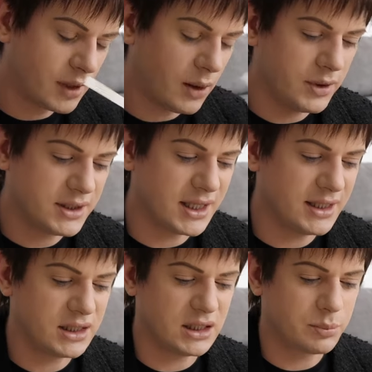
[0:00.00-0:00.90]
I would say
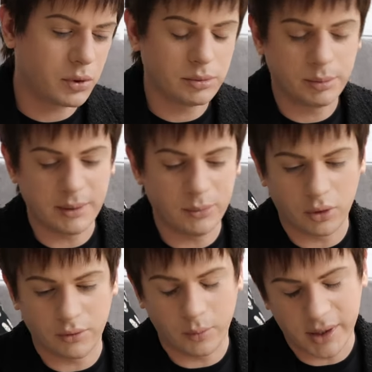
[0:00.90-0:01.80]
this is probably
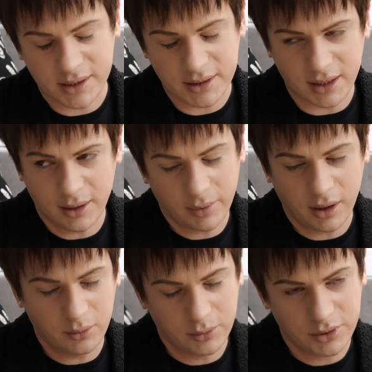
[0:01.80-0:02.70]
more of a winter scent, but
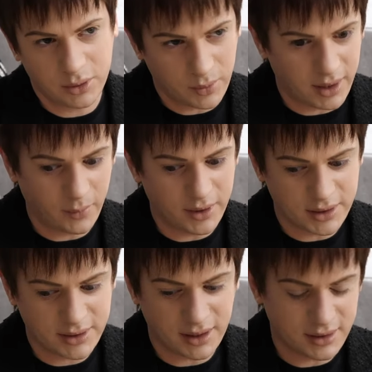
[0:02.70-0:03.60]
I also wear
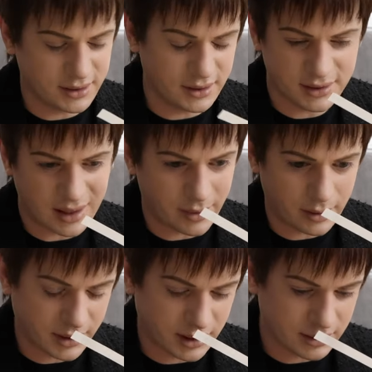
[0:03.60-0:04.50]
winter scents in the summer
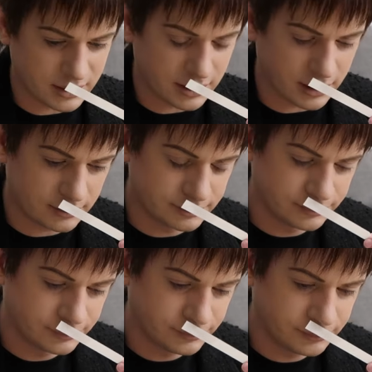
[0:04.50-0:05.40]
because, you know,
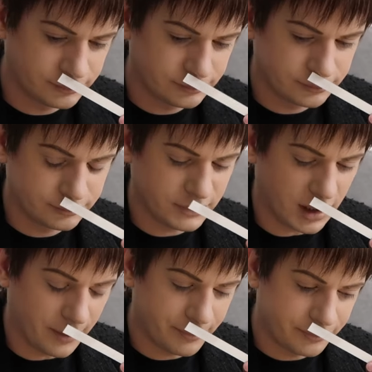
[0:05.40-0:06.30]
yeah.